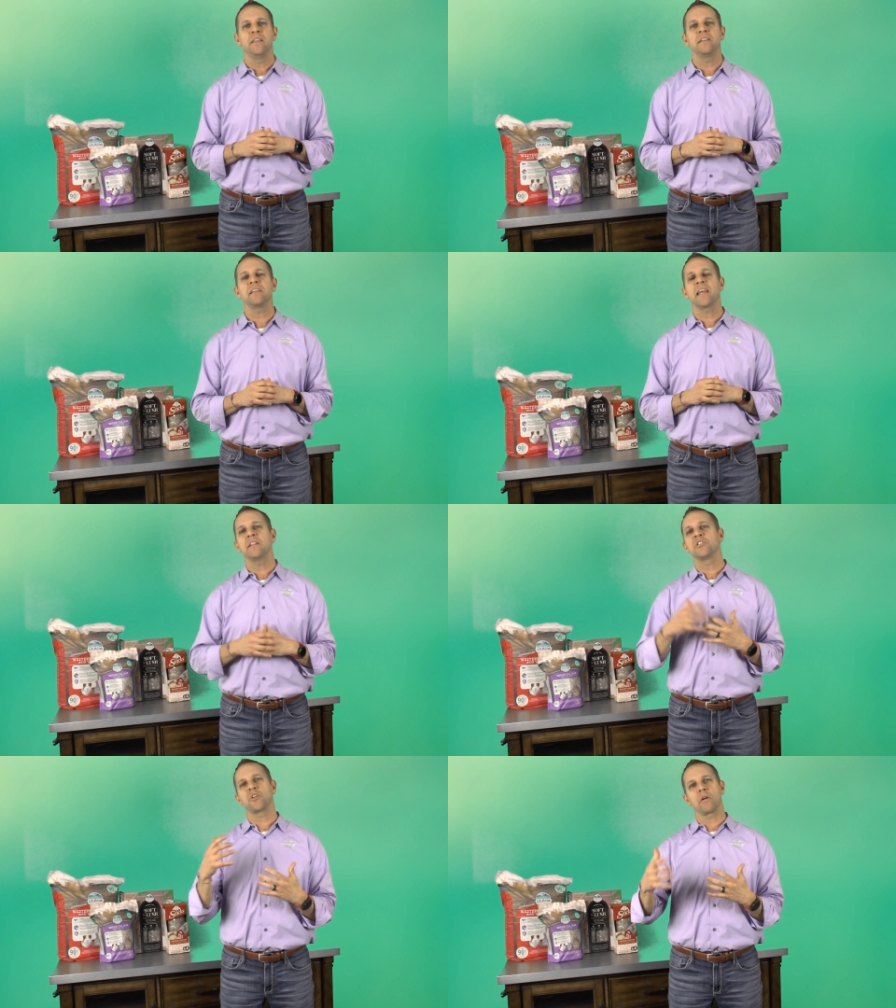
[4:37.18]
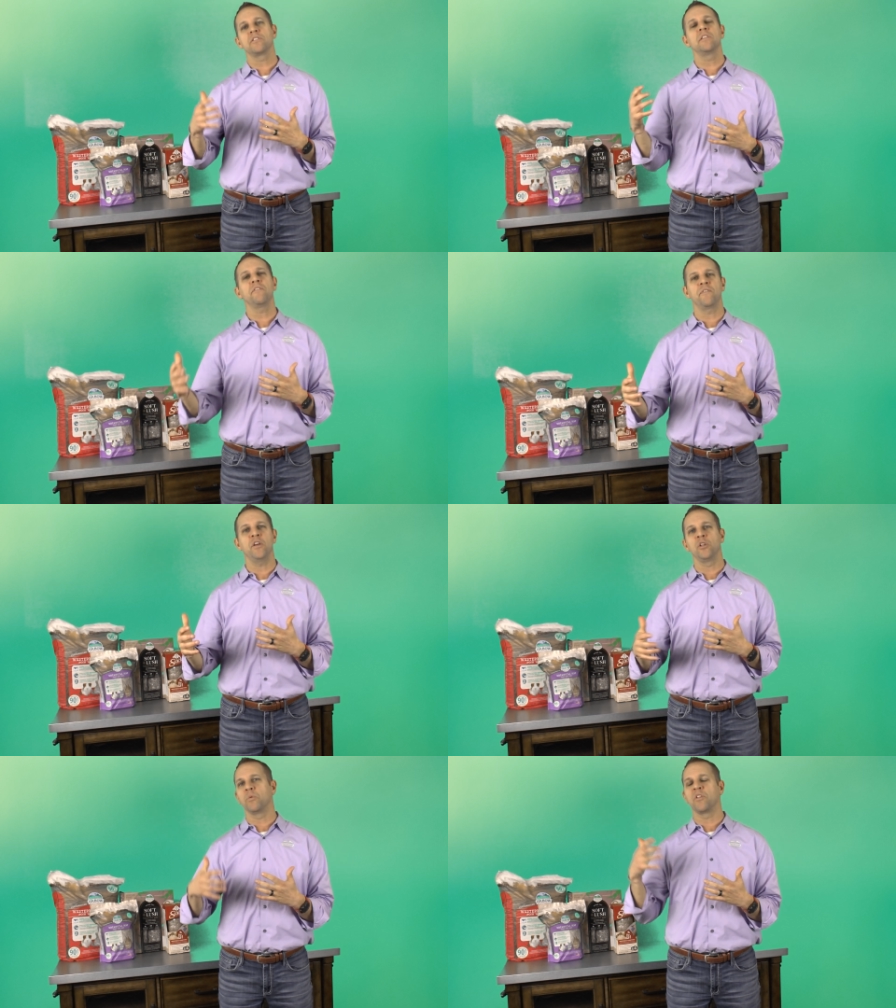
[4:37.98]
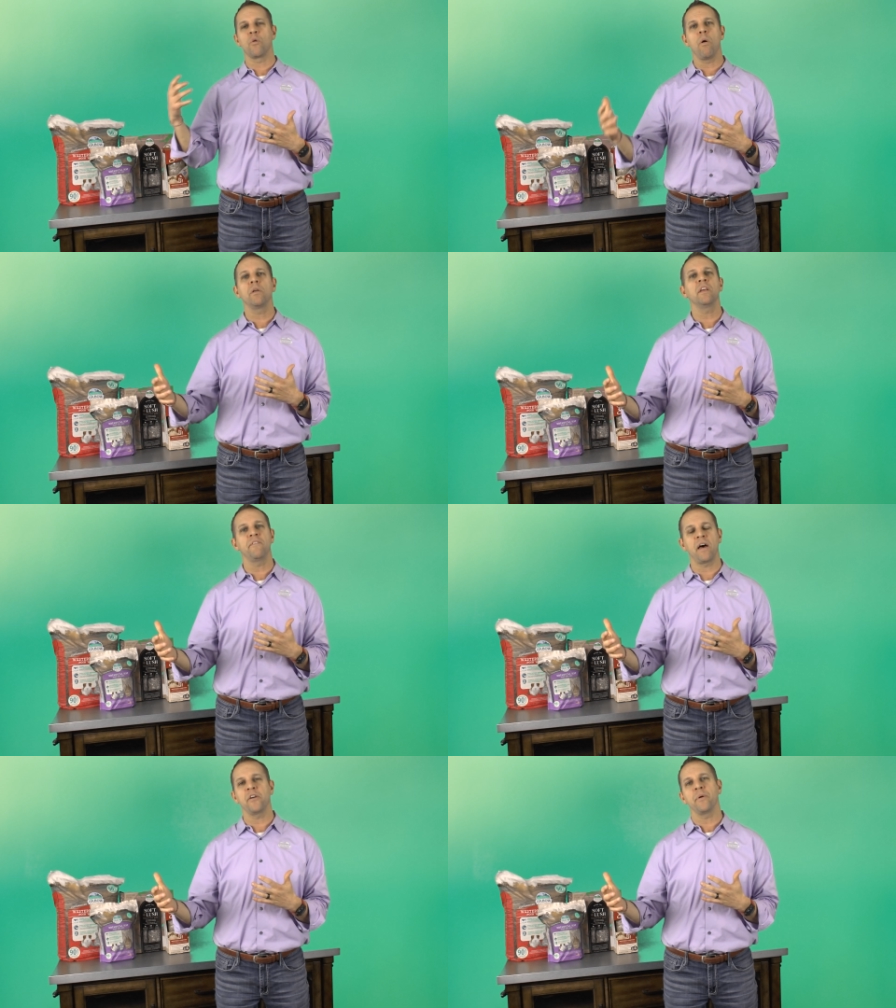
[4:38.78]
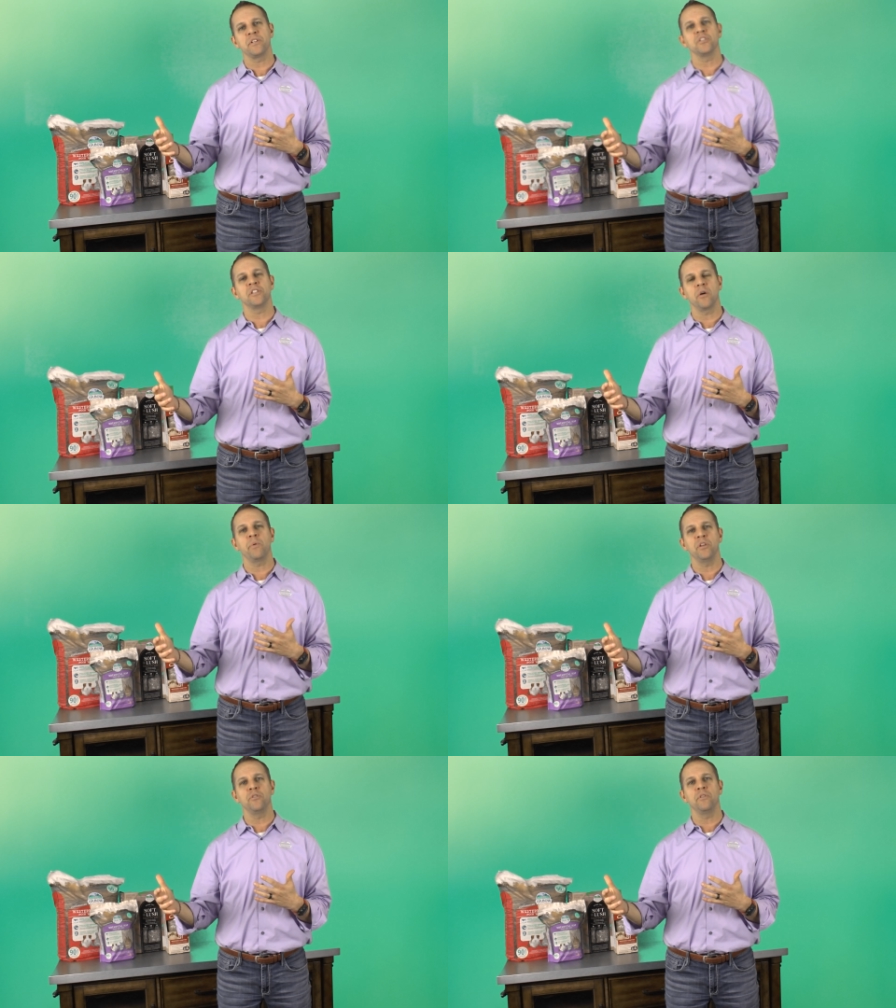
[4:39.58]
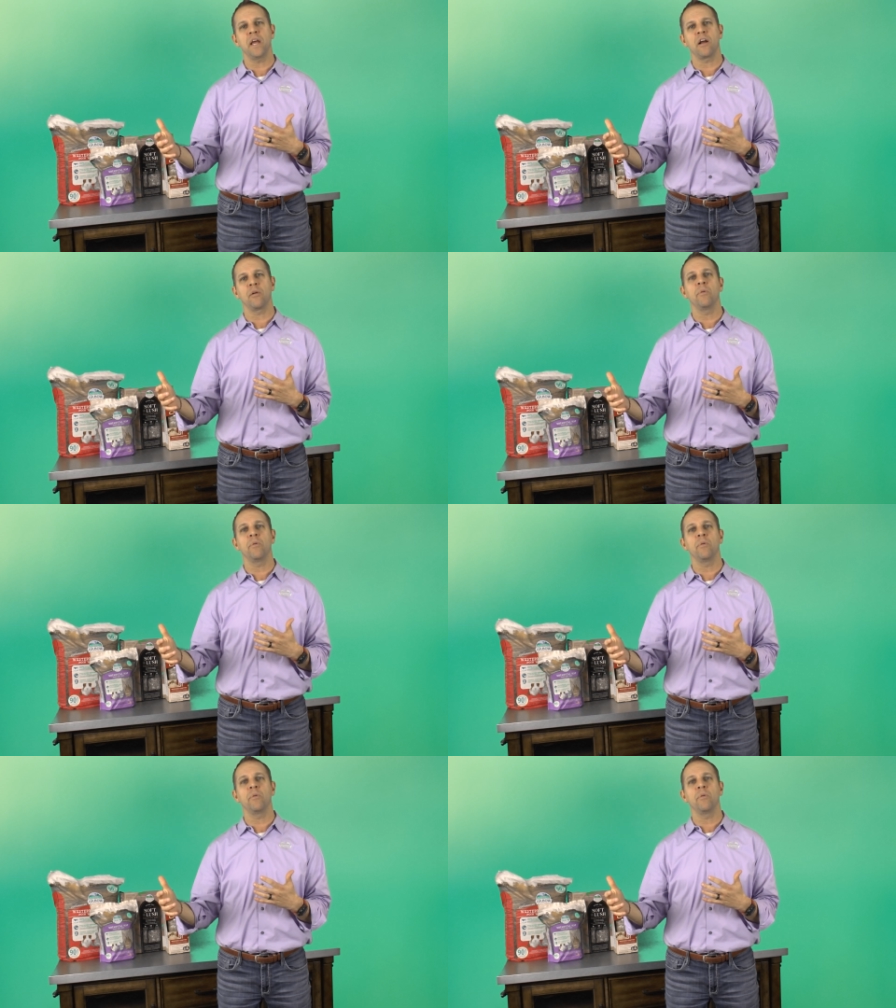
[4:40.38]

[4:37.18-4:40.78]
This again starts in the field with the quality evaluations that we do there,